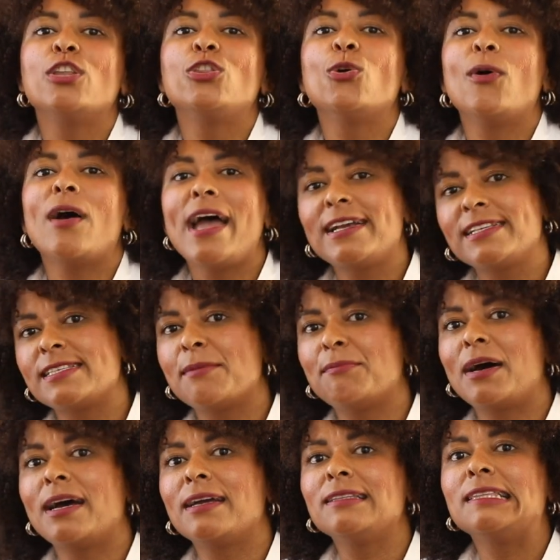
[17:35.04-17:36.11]
to
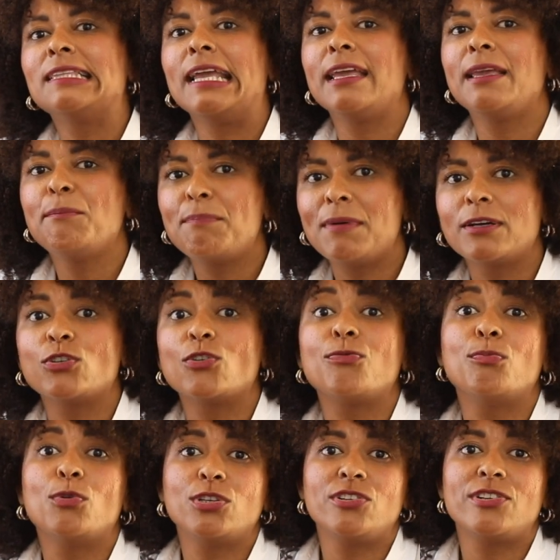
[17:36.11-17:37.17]
examine the impact
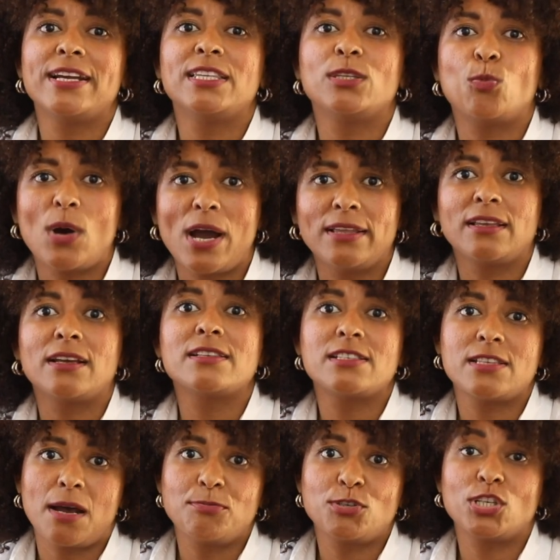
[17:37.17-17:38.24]
of moderate wine
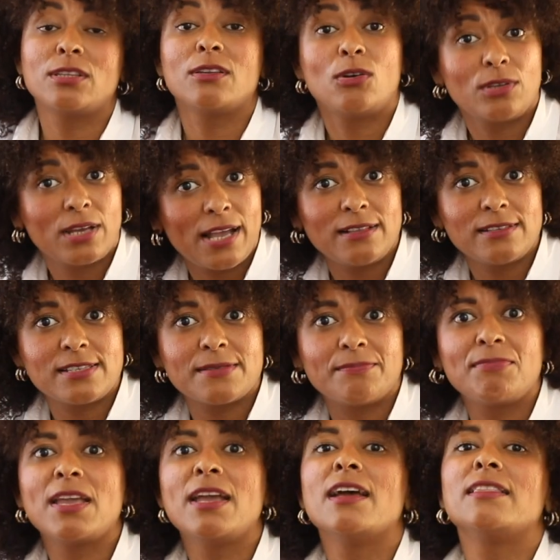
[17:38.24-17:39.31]
consumption on health.
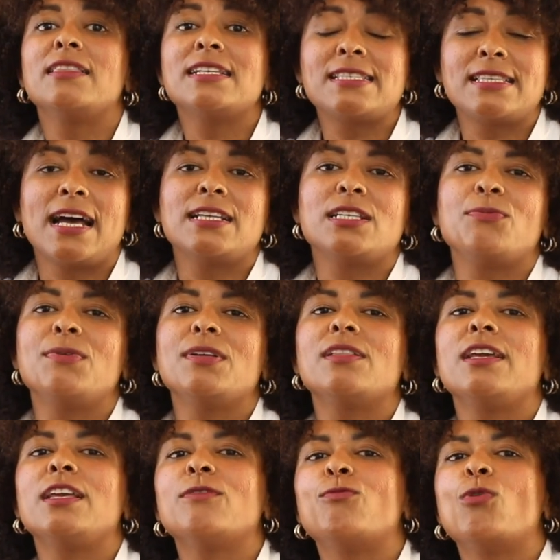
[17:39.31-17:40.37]
The study will
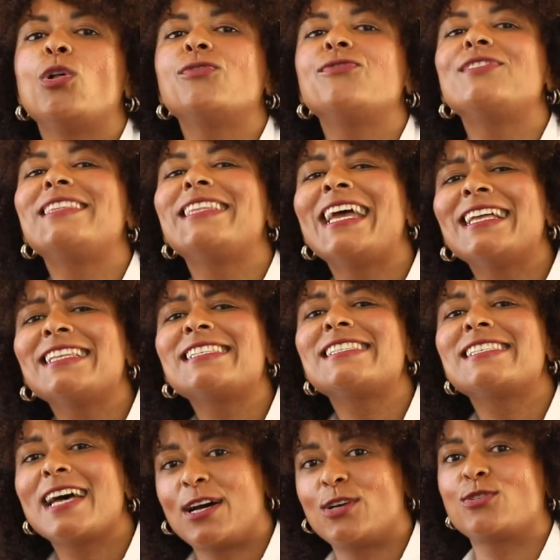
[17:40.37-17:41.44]
involve
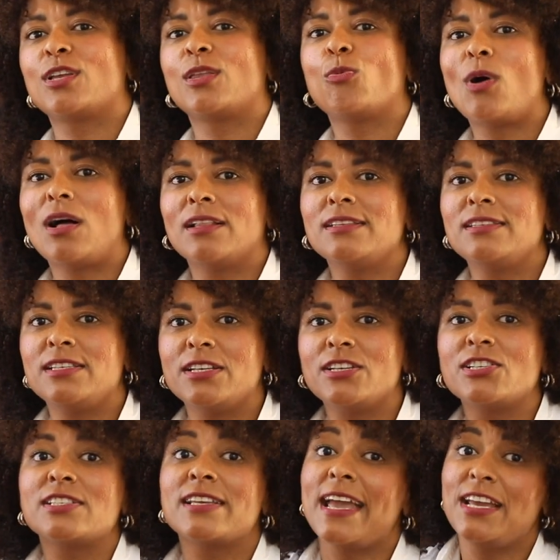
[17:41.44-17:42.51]
10,000
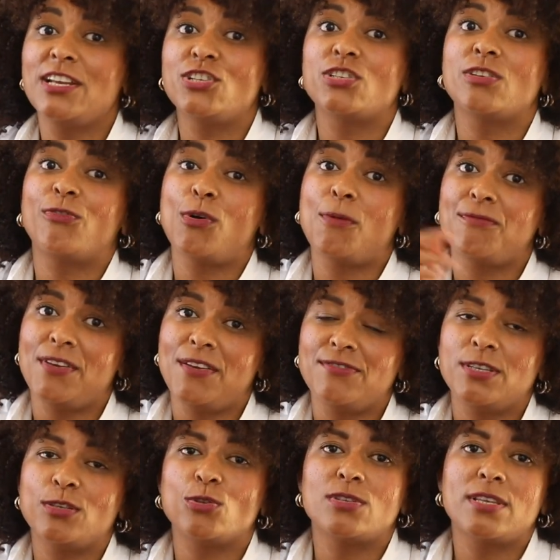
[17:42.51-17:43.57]
volunteers aged from
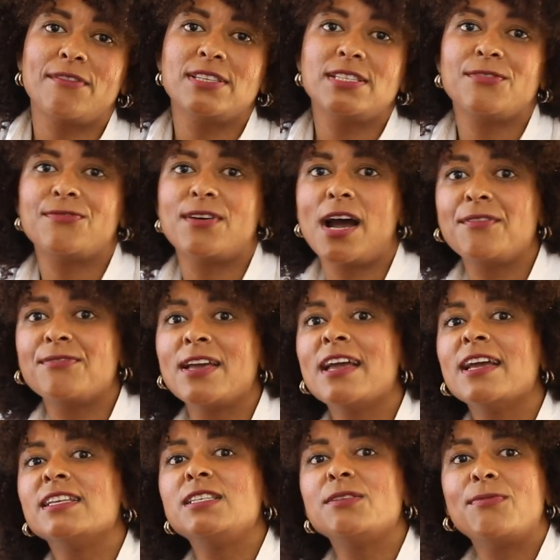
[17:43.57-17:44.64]
50 to 75,
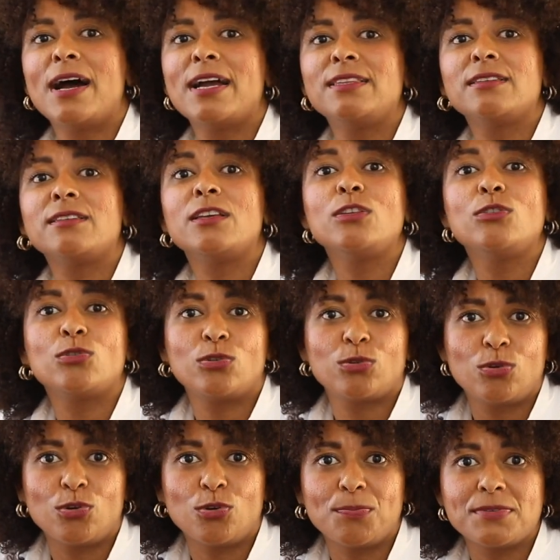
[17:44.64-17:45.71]
divided into 2
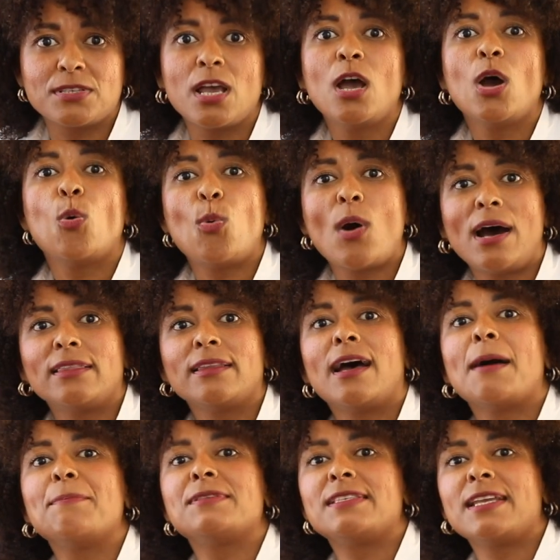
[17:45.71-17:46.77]
groups, one
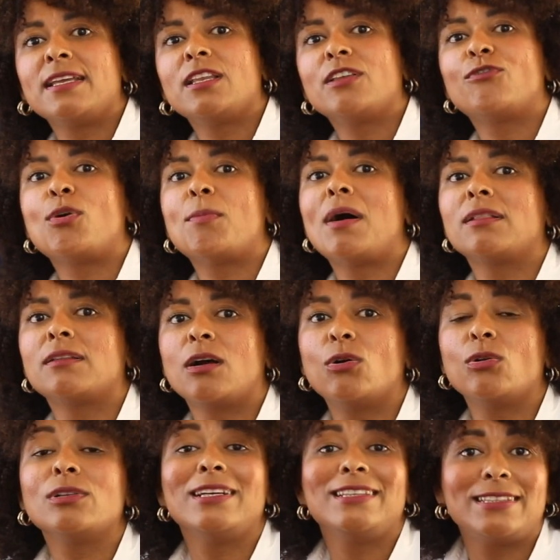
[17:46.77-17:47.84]
abstaining from
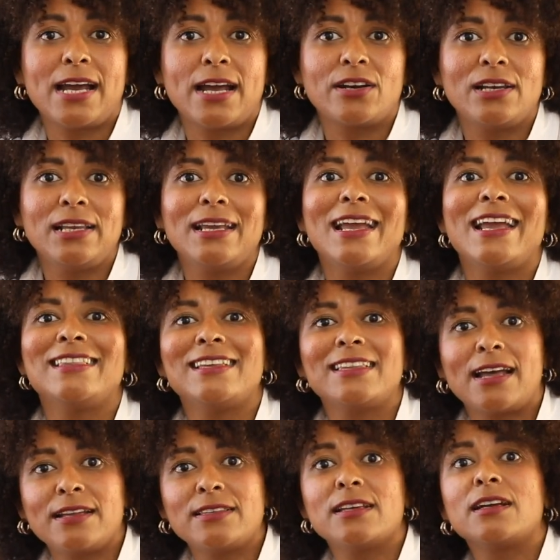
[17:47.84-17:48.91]
alcohol entirely and
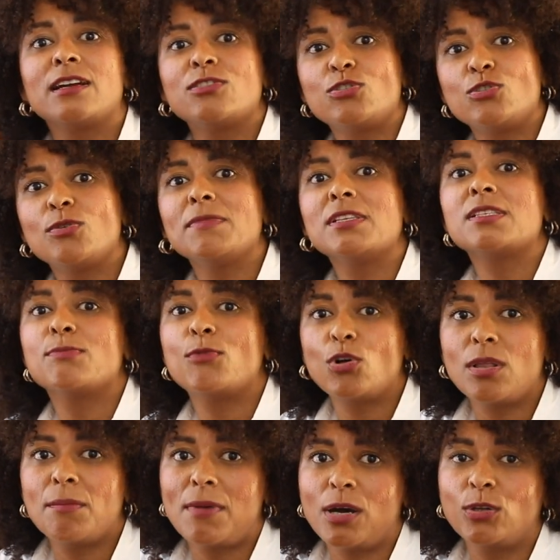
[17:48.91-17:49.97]
another consuming
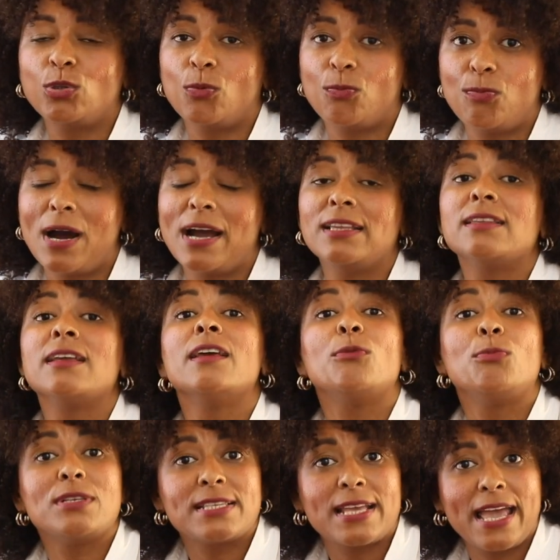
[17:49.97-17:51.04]
small amount of wine
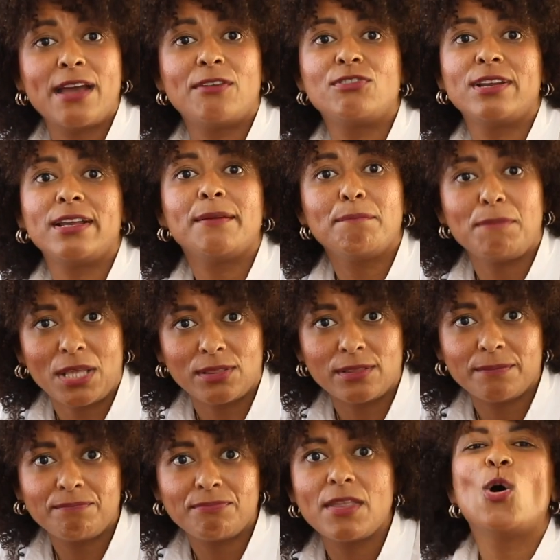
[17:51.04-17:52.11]
with every meal.
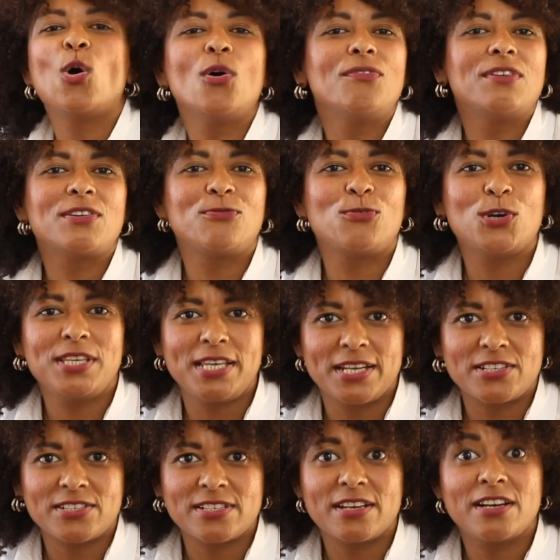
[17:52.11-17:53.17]
Over 4
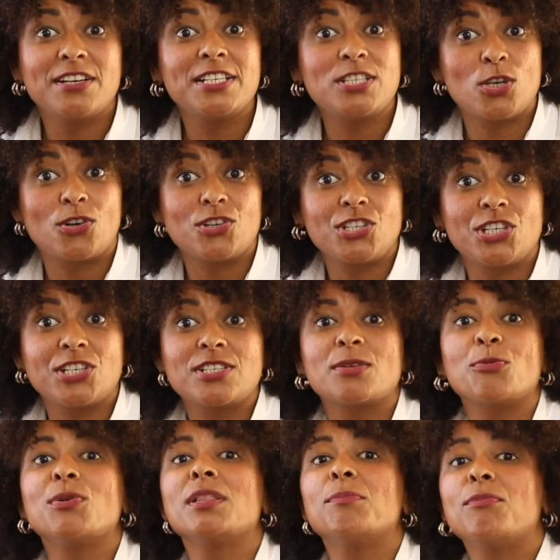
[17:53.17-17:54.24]
years, researchers
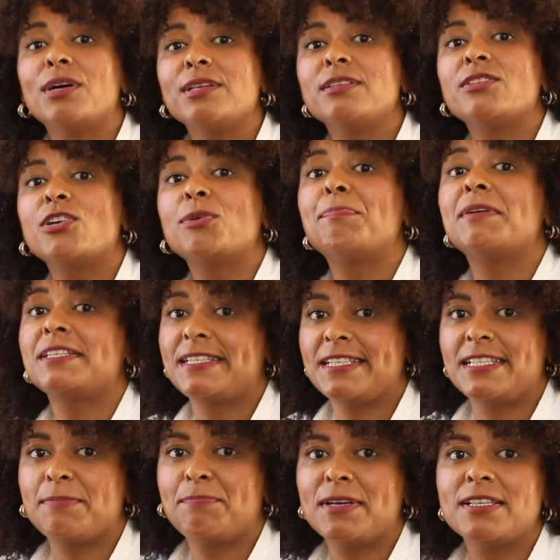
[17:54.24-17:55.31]
will monitor
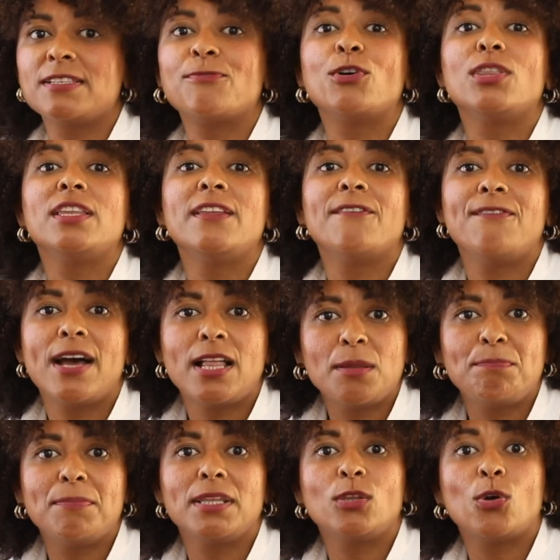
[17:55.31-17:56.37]
participants for the
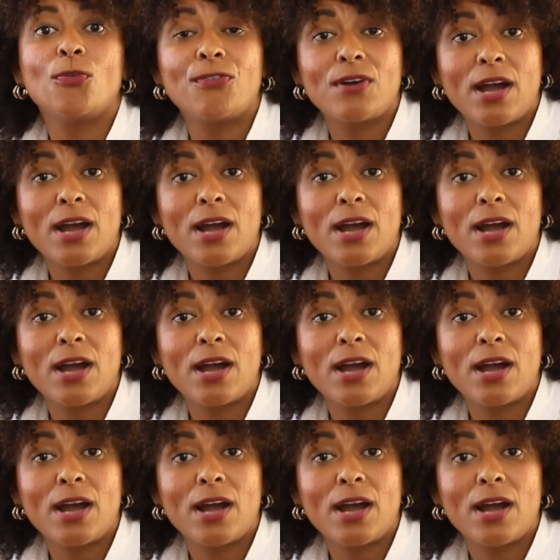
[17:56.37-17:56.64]
development of